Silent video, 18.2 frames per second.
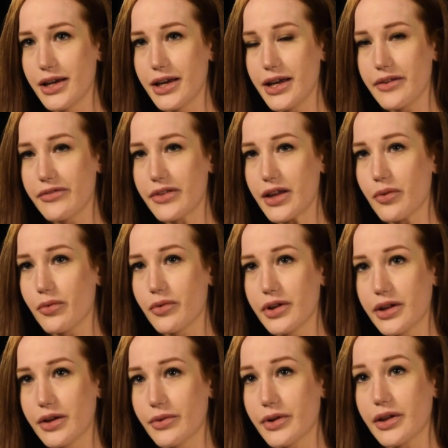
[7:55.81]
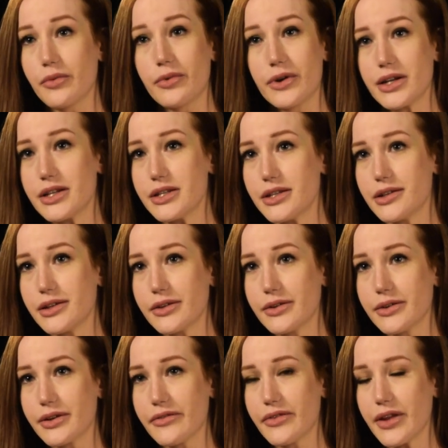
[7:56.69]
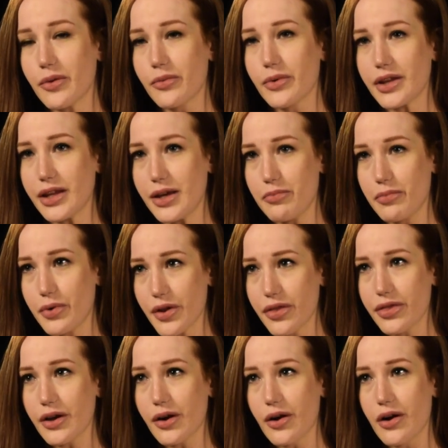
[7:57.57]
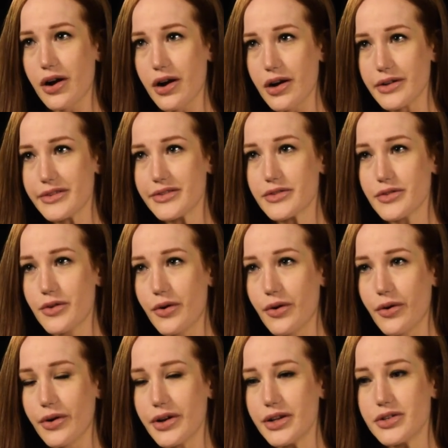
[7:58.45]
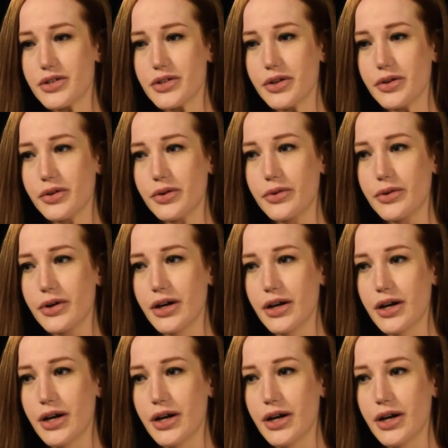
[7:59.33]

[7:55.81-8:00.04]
if they really, really wanted to, and if they really put their heart and soul into